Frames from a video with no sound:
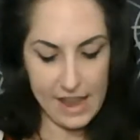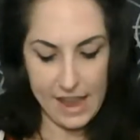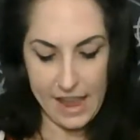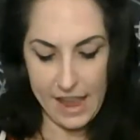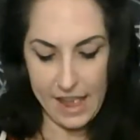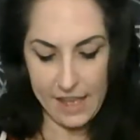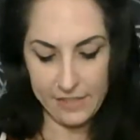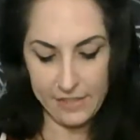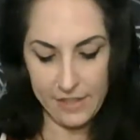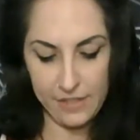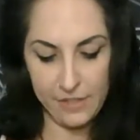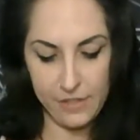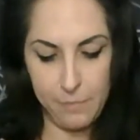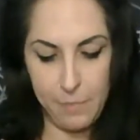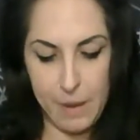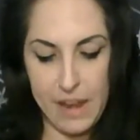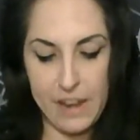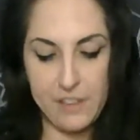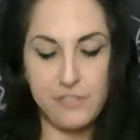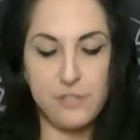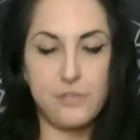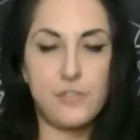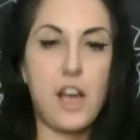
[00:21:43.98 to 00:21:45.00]
And then the
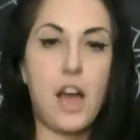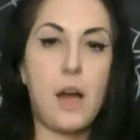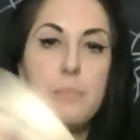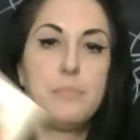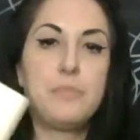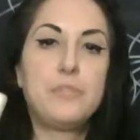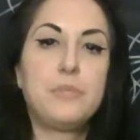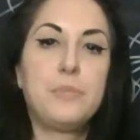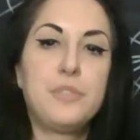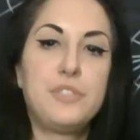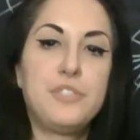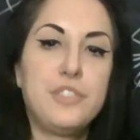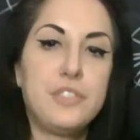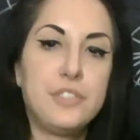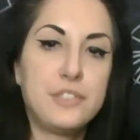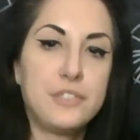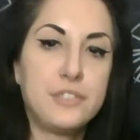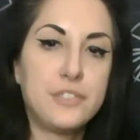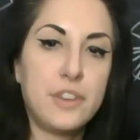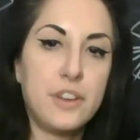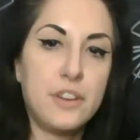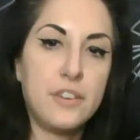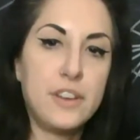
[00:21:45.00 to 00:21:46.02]
Page of Cups, which
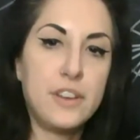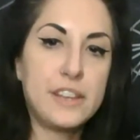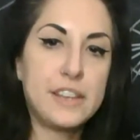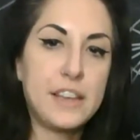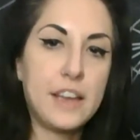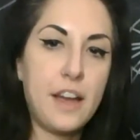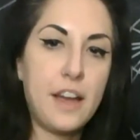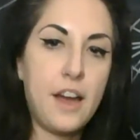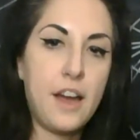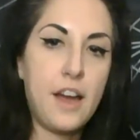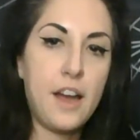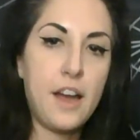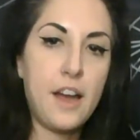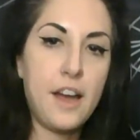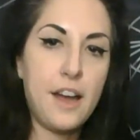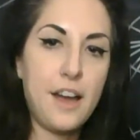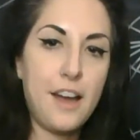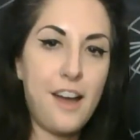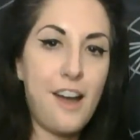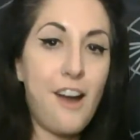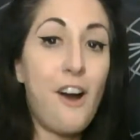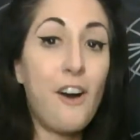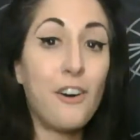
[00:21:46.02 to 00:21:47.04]
is like
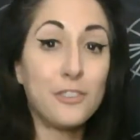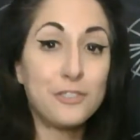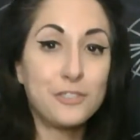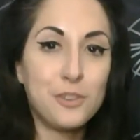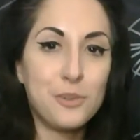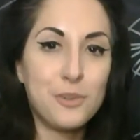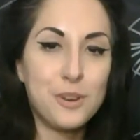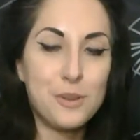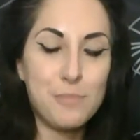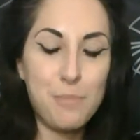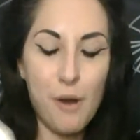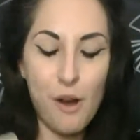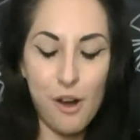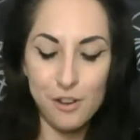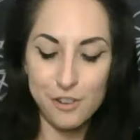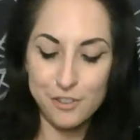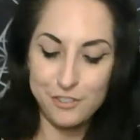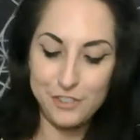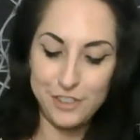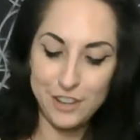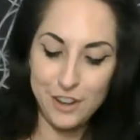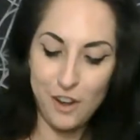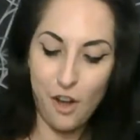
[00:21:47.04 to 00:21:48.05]
also an
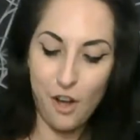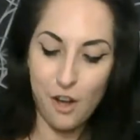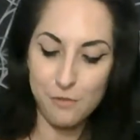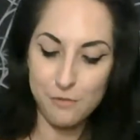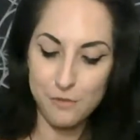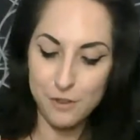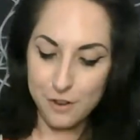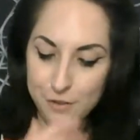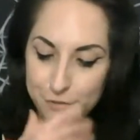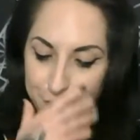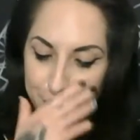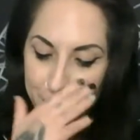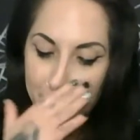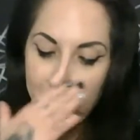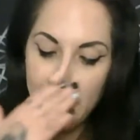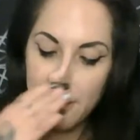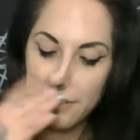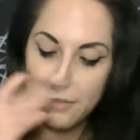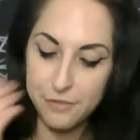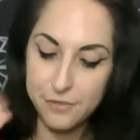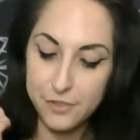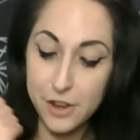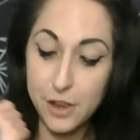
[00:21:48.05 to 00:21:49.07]
apology, an offer of
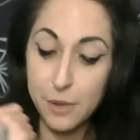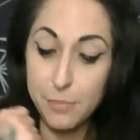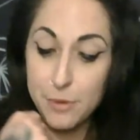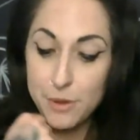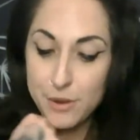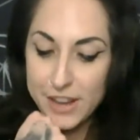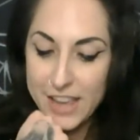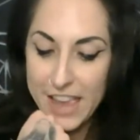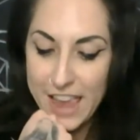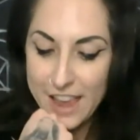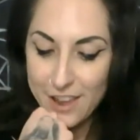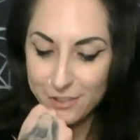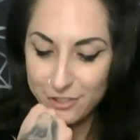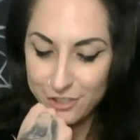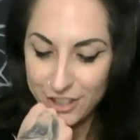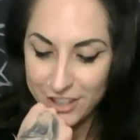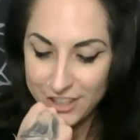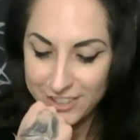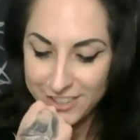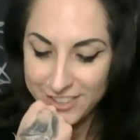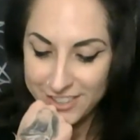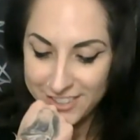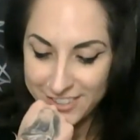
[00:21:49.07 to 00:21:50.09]
love,
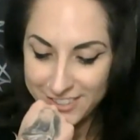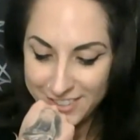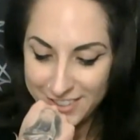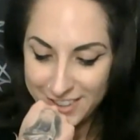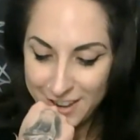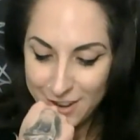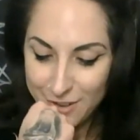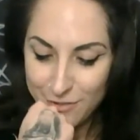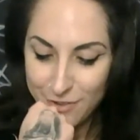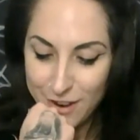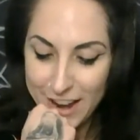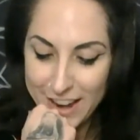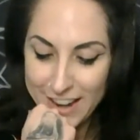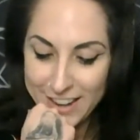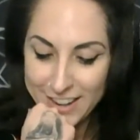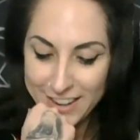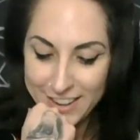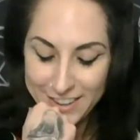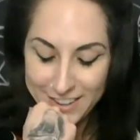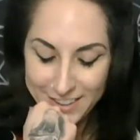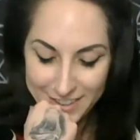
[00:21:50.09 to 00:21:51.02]
communication, right?